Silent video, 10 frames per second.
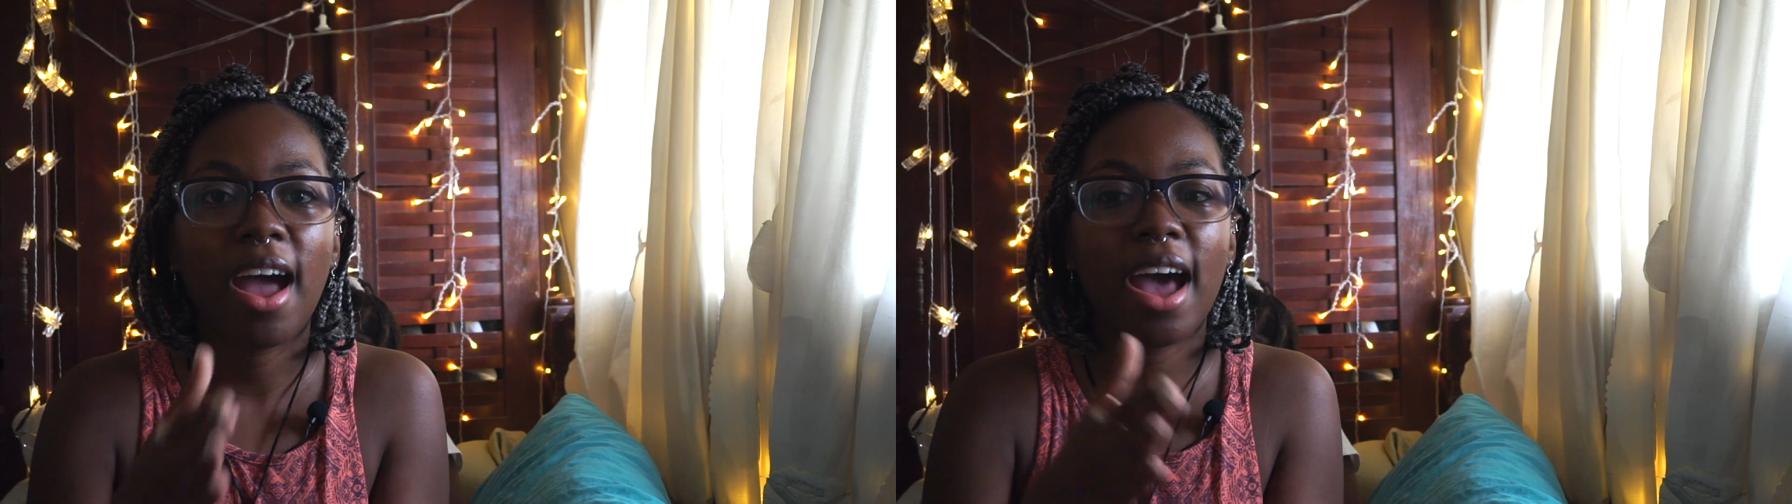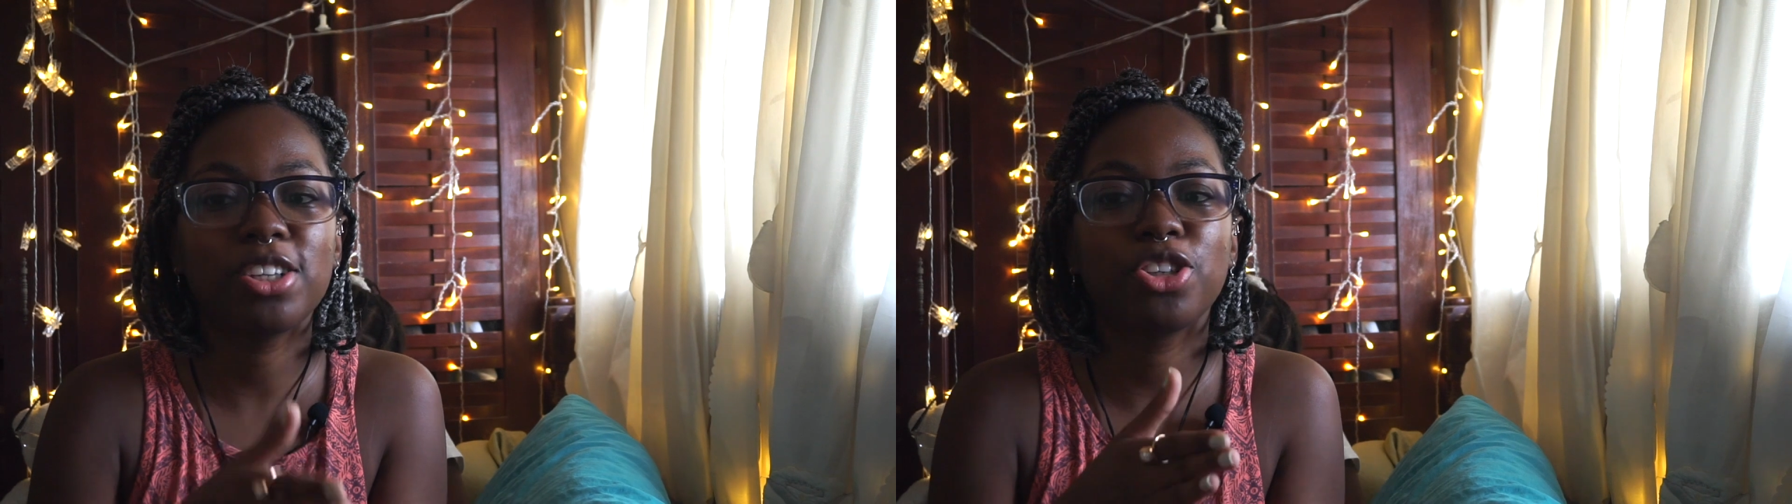
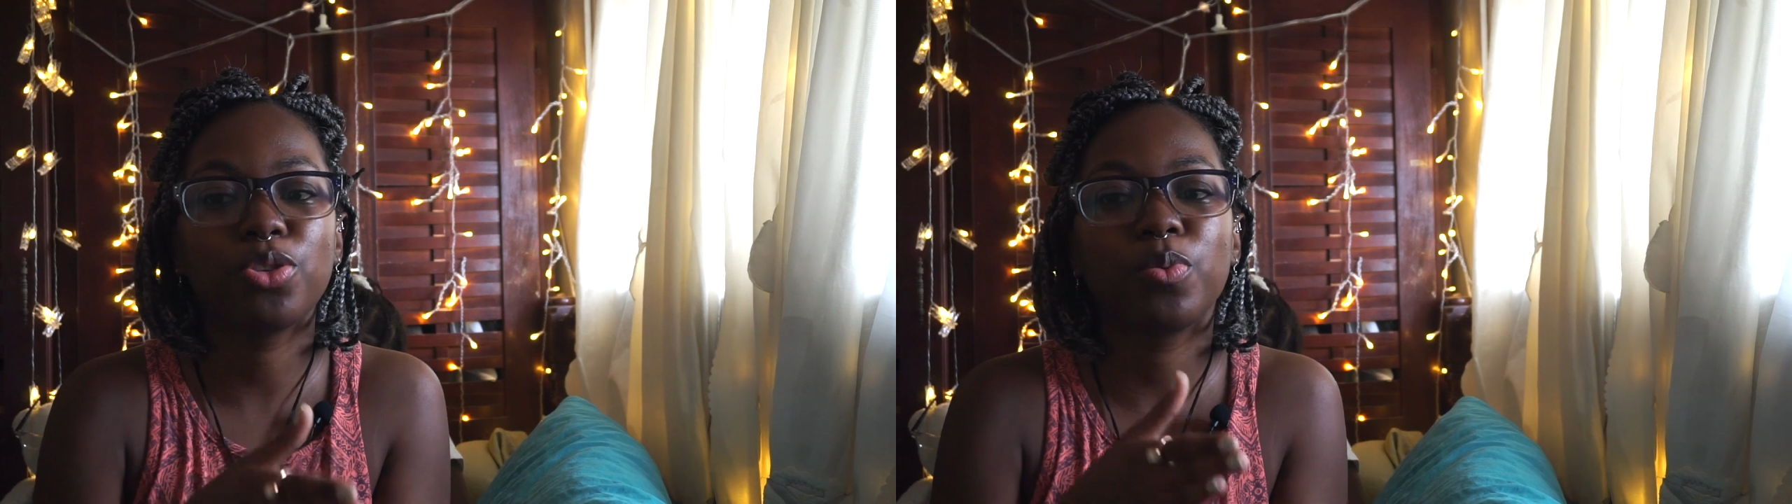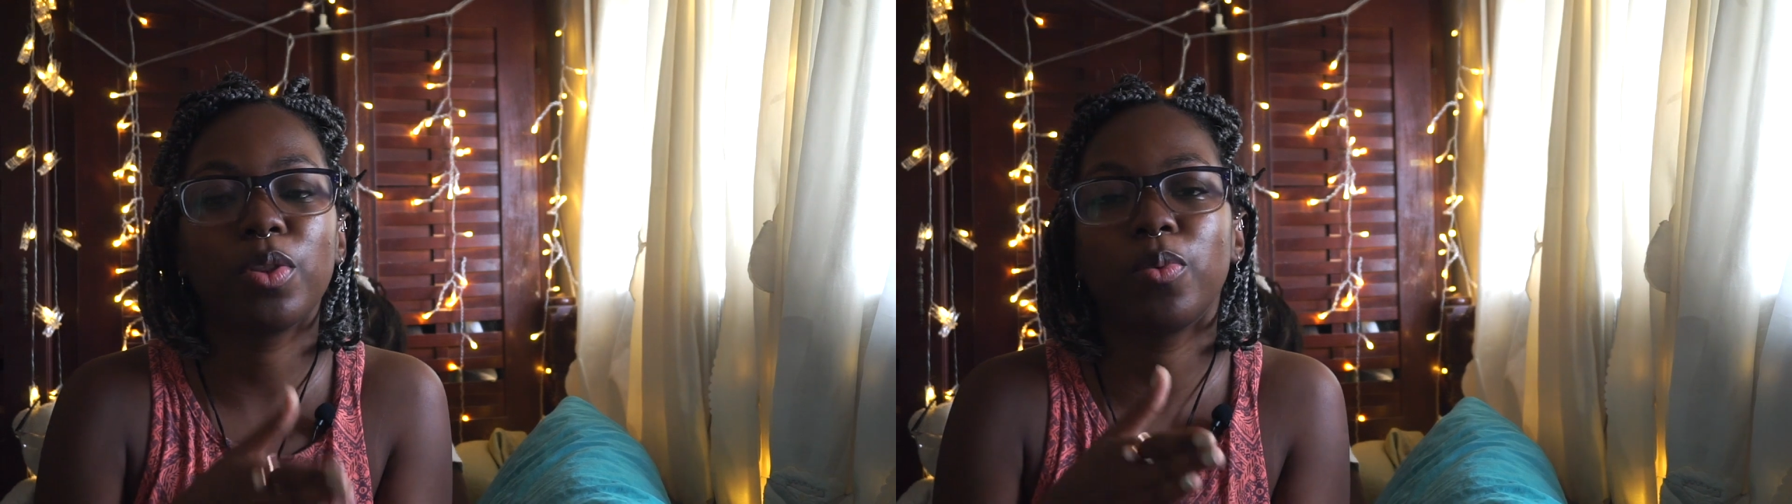has to
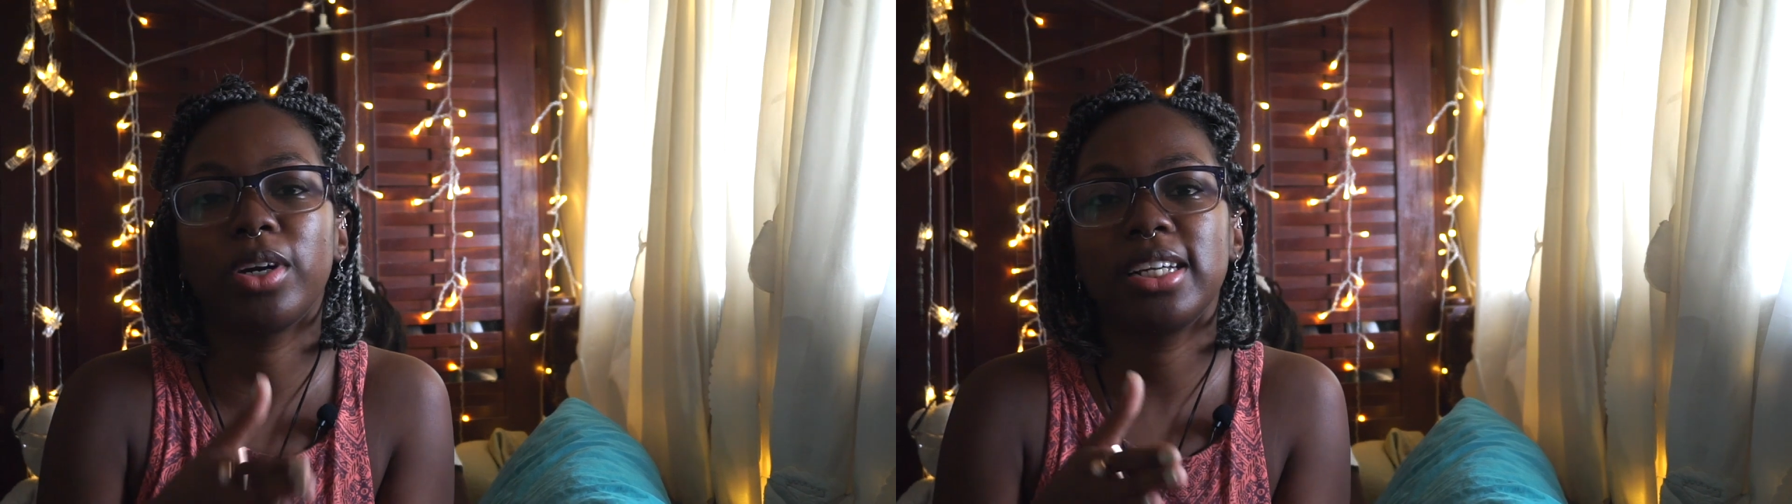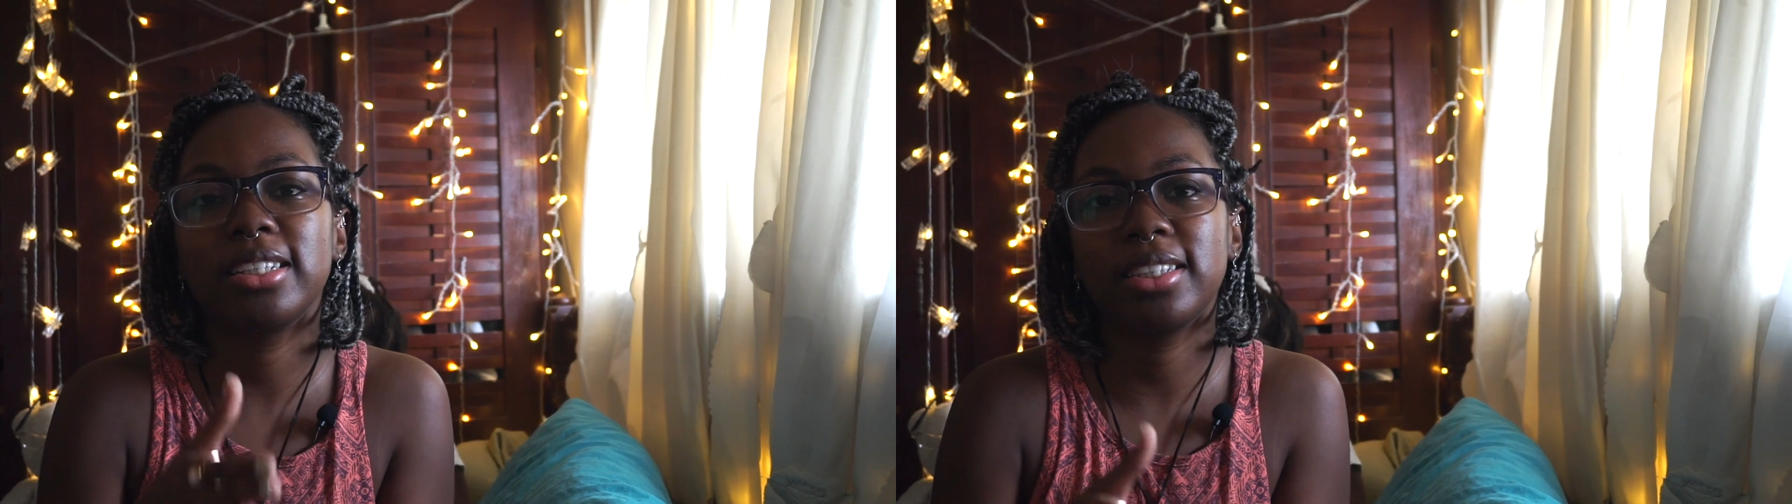do with
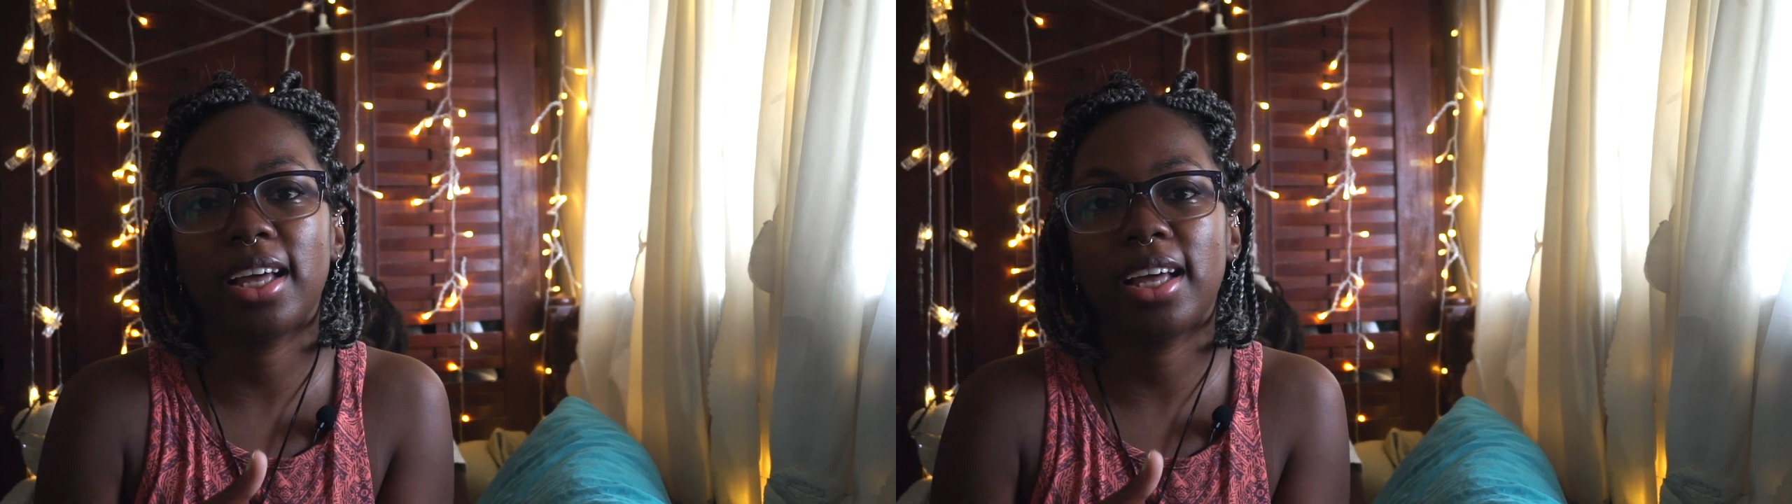what he